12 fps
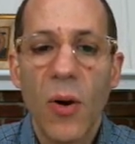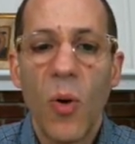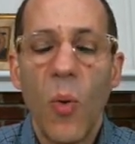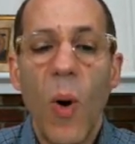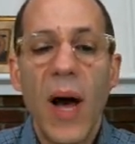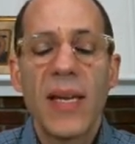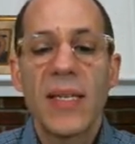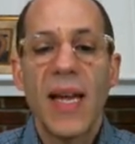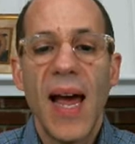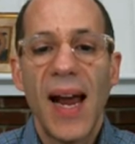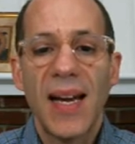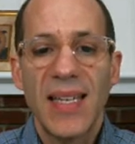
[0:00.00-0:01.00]
Once
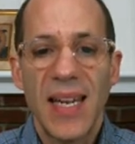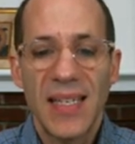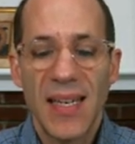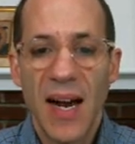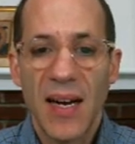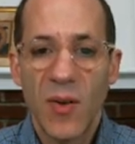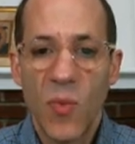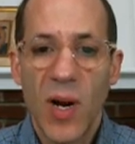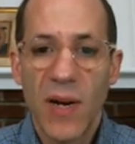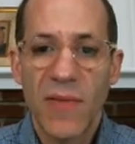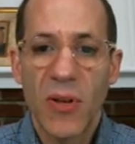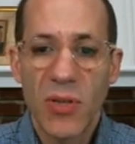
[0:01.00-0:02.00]
X has gone in one
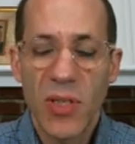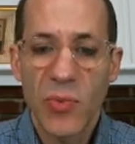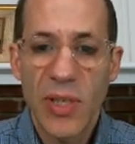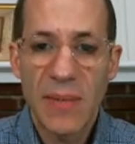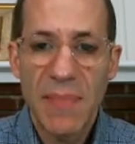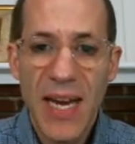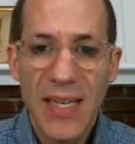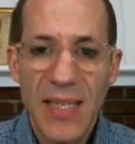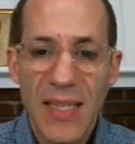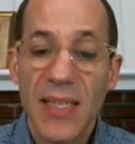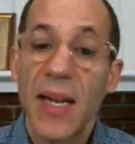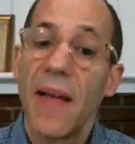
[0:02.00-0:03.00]
of those three
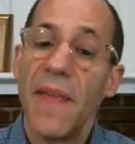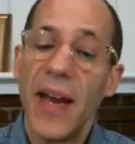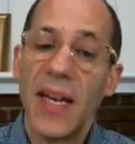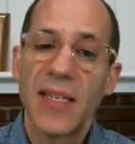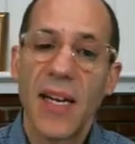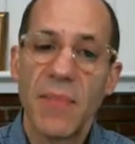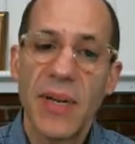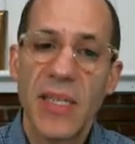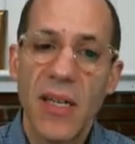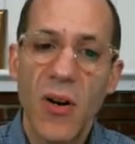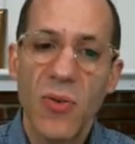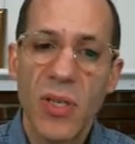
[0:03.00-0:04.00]
spaces, then it's going to be
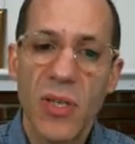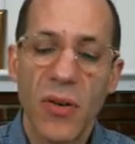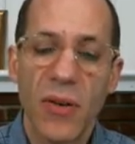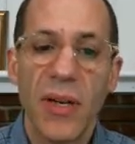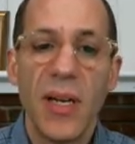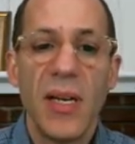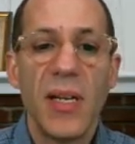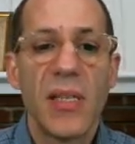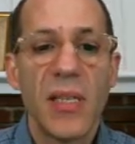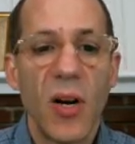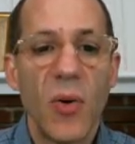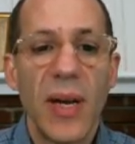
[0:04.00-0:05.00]
O's turn.
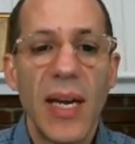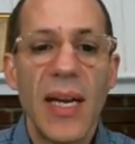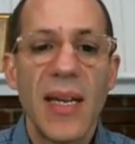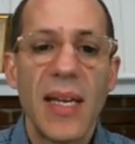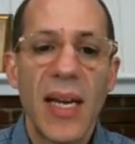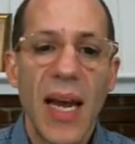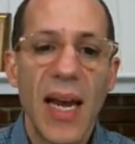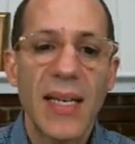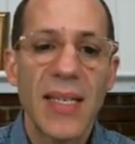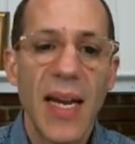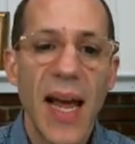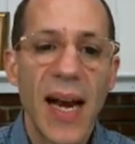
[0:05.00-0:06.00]
So in the case
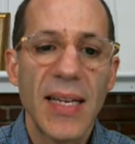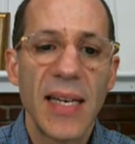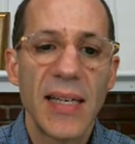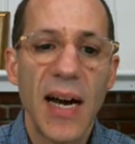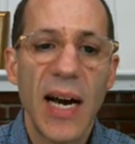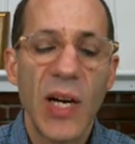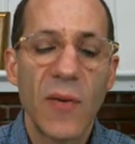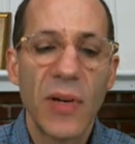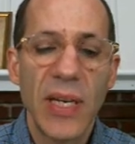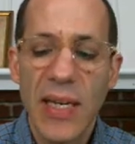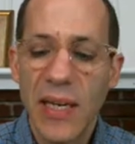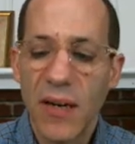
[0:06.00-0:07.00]
that X had gone over
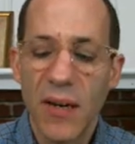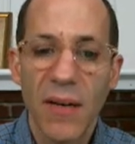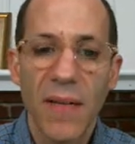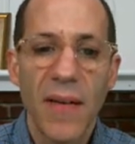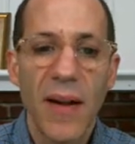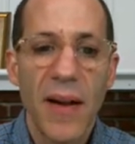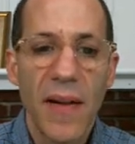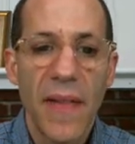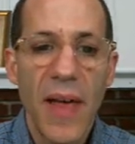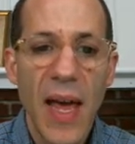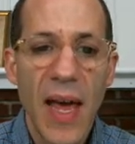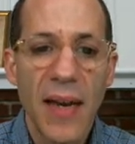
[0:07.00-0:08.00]
here,
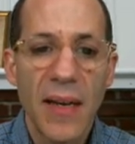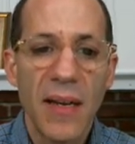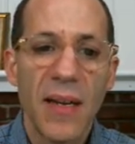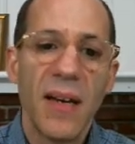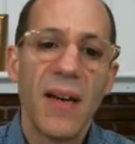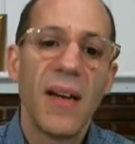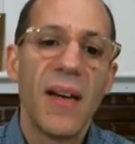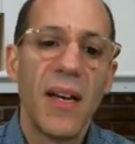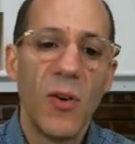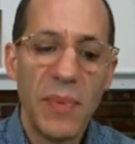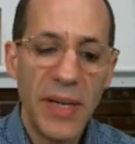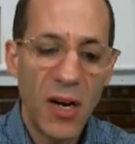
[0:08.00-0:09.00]
then it
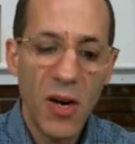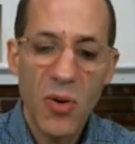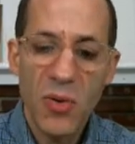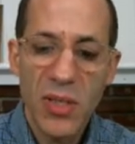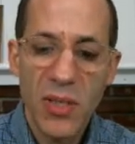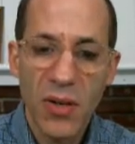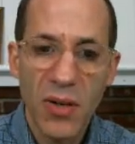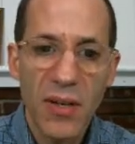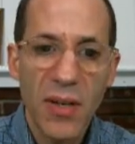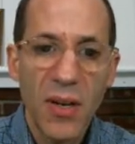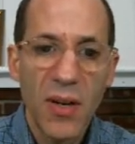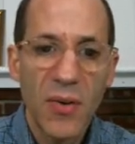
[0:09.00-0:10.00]
will be O's turn,
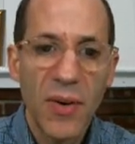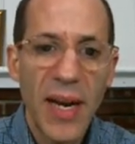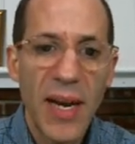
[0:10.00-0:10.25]
right?